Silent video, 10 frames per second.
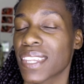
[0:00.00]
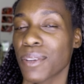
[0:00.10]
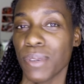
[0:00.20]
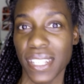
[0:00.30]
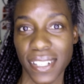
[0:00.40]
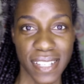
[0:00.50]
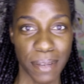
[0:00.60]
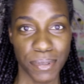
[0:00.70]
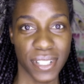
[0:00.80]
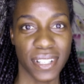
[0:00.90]
with the
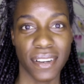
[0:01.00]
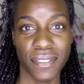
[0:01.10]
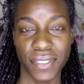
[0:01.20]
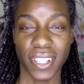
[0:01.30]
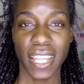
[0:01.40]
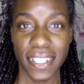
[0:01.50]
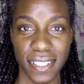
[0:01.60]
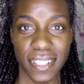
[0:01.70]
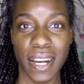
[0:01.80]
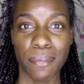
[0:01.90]
exception of the lights
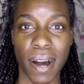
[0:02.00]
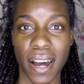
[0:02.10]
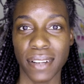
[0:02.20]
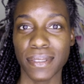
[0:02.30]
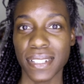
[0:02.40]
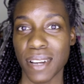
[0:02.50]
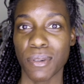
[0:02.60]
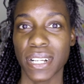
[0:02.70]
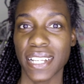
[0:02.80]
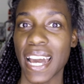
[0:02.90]
that I bought because I
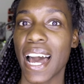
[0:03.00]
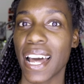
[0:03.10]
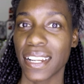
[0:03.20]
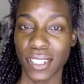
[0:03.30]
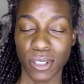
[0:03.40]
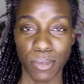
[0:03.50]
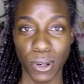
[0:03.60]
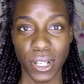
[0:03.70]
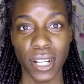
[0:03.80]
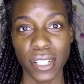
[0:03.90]
wanted to add a little more
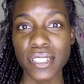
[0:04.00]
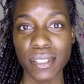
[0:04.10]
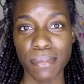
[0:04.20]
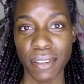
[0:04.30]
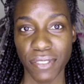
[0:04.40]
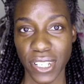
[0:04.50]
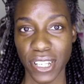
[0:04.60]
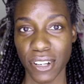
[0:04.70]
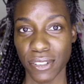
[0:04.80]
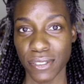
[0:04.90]
color to my
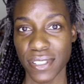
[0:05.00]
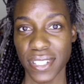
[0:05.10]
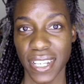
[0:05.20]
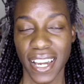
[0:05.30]
videos.